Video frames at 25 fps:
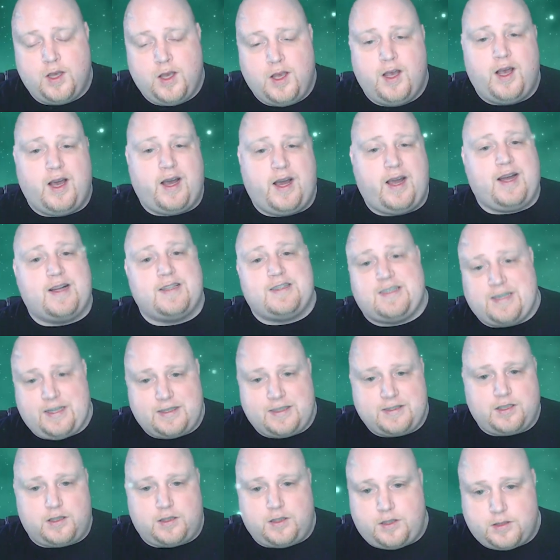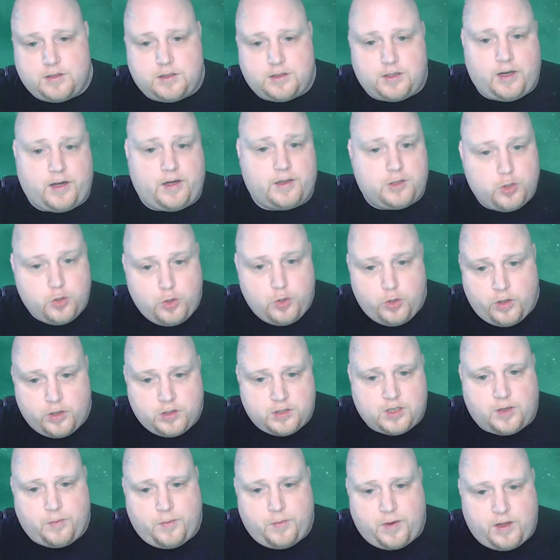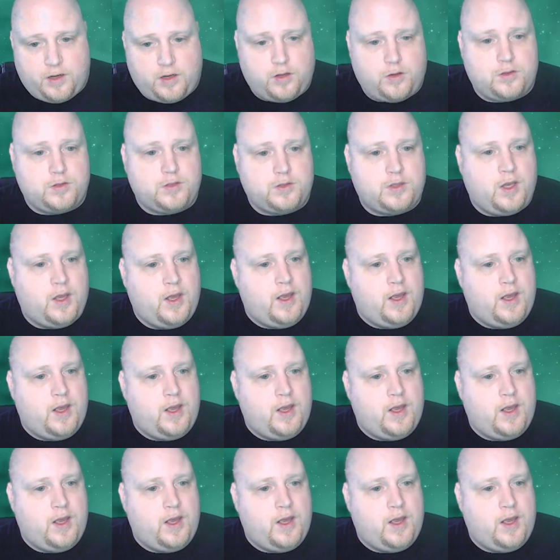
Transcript: I got 6 elites. I got 2 units of commandos.